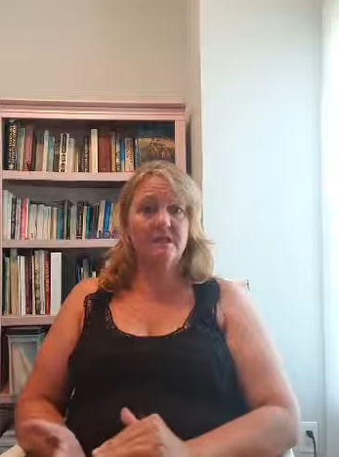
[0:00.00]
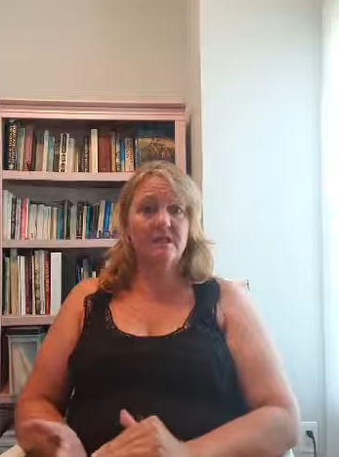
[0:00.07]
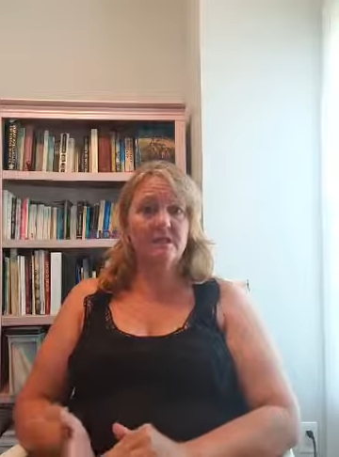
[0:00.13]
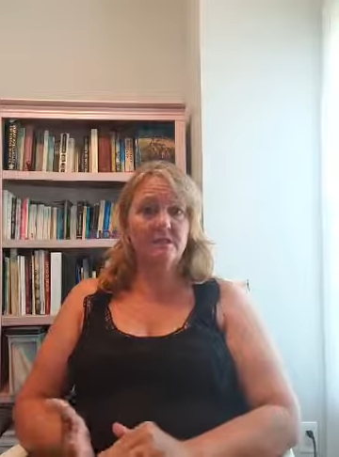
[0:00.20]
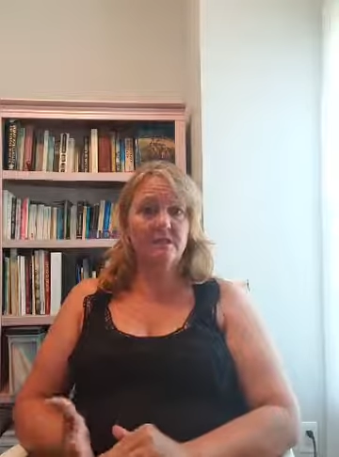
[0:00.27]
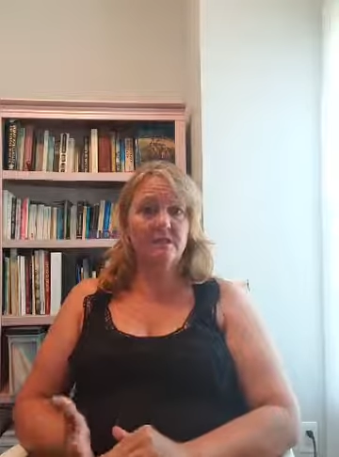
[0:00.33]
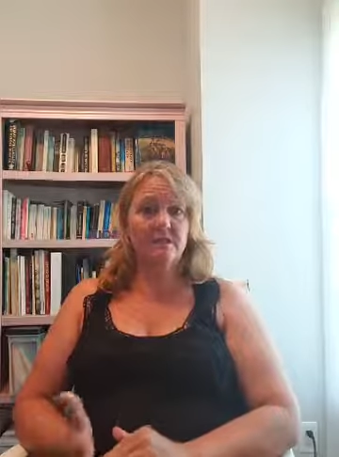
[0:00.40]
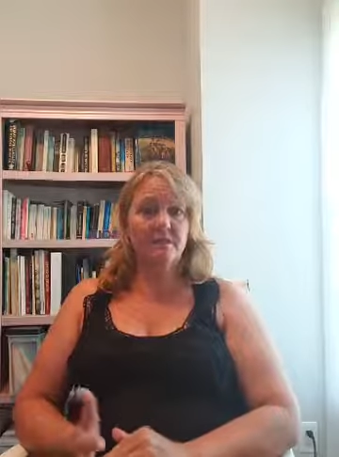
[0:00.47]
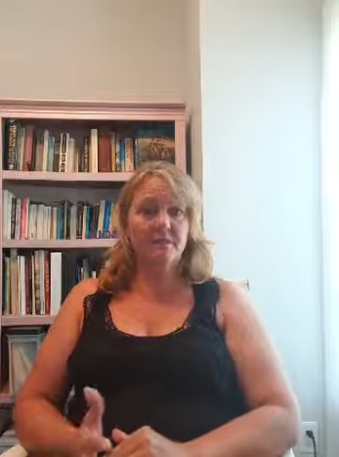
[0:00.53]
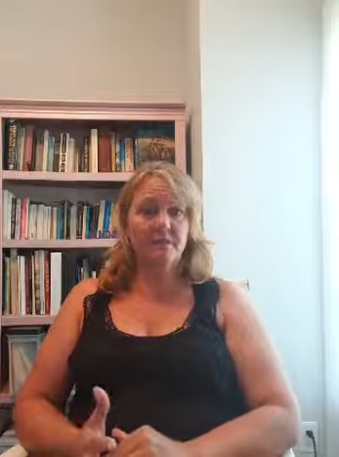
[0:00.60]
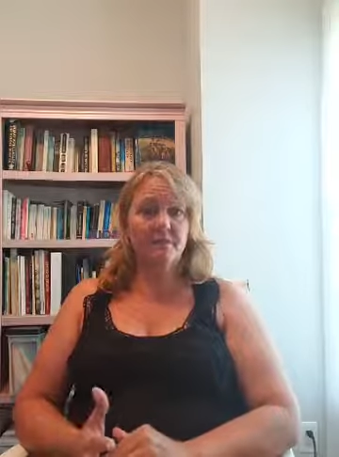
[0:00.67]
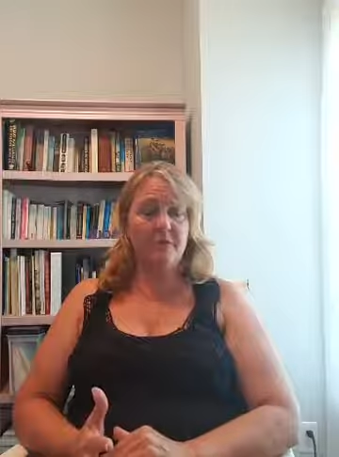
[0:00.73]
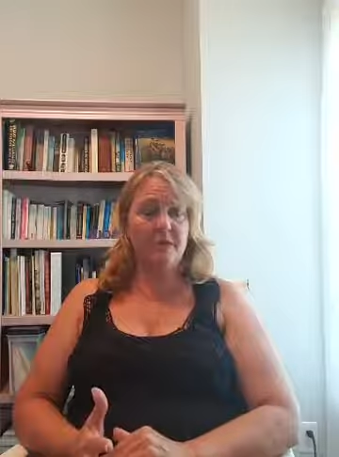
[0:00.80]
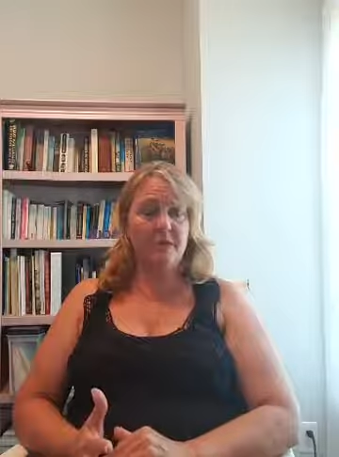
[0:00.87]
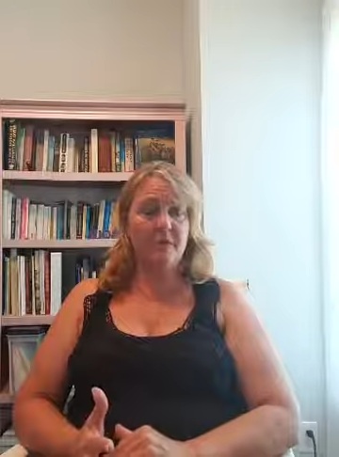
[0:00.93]
of military
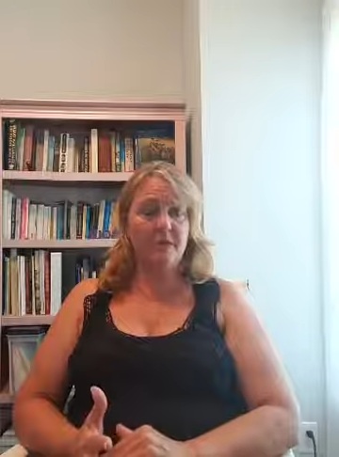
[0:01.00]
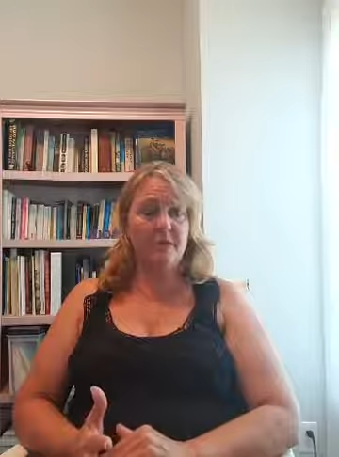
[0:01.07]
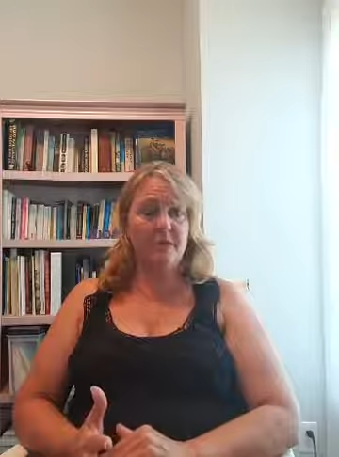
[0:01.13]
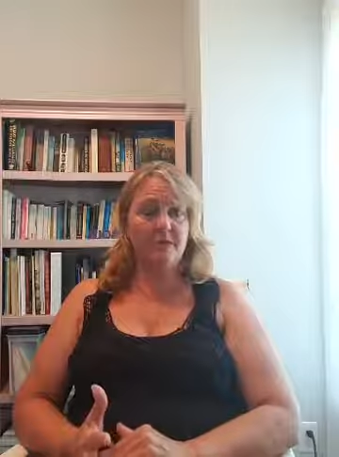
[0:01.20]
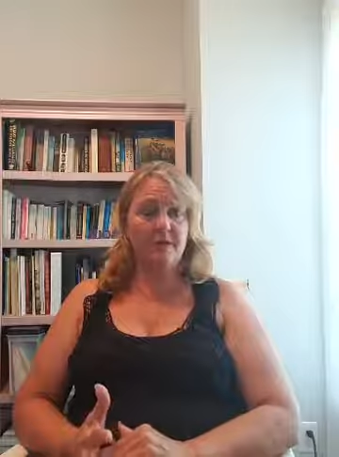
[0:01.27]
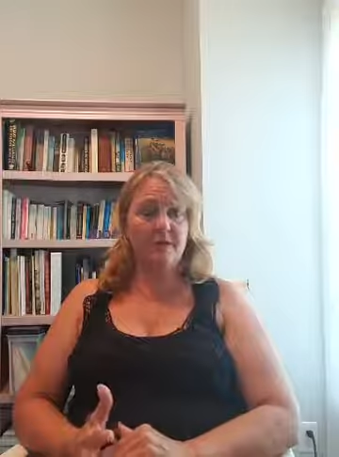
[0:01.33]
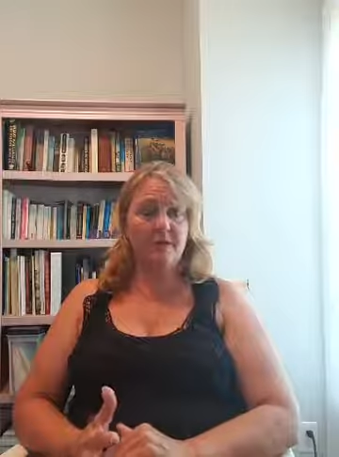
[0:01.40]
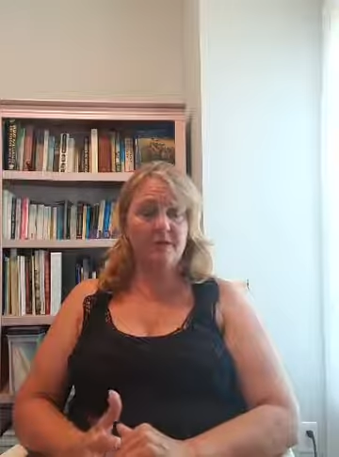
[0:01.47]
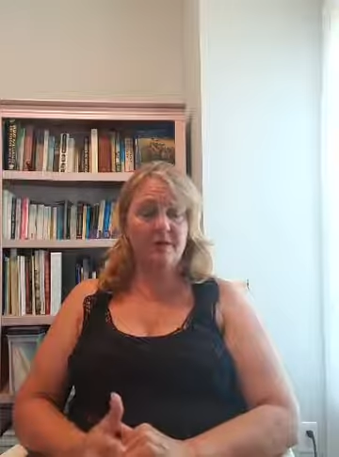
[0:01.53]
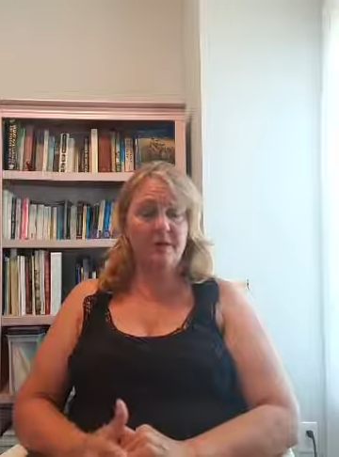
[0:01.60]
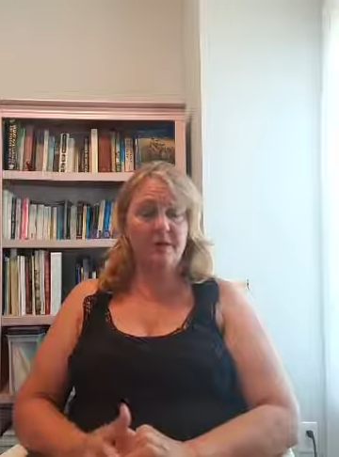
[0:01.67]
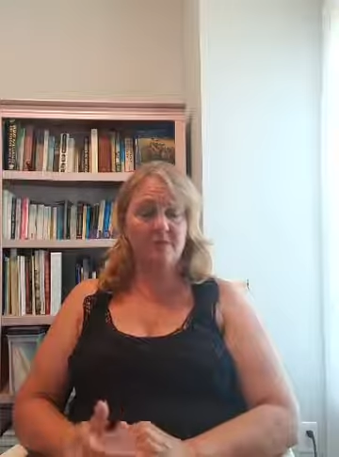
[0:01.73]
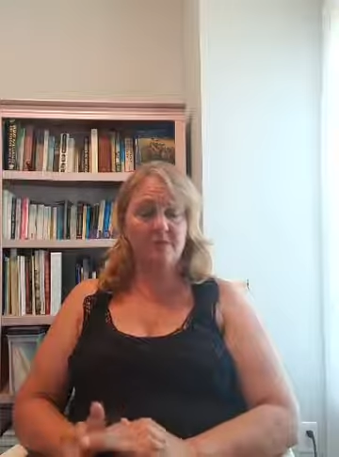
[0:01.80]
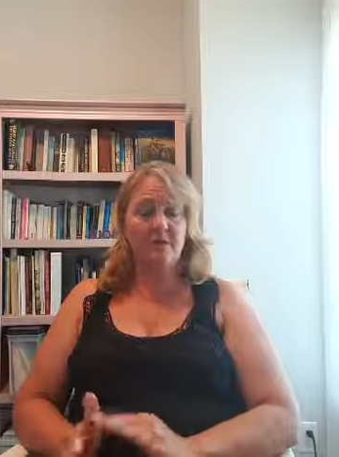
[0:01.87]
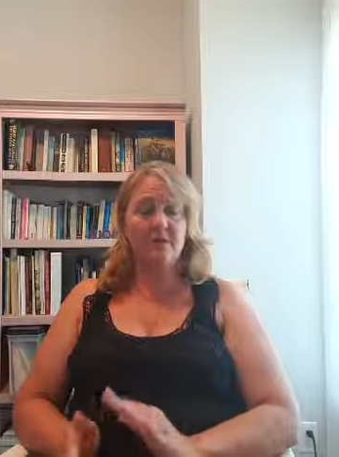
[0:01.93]
relocation
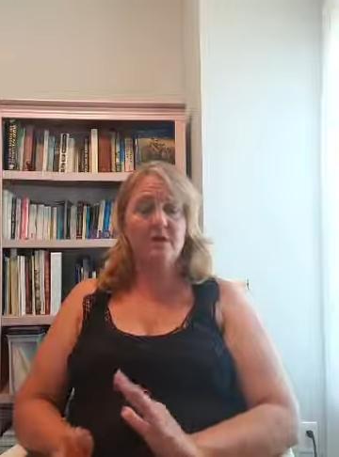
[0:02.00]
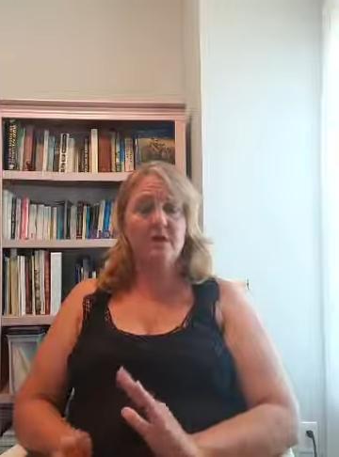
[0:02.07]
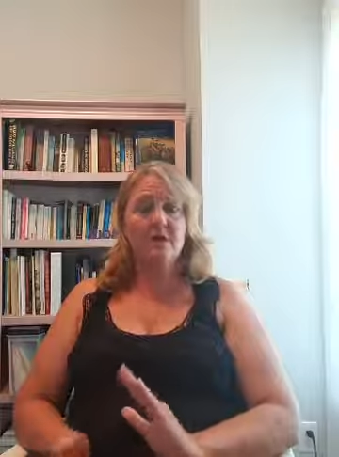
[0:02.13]
professional.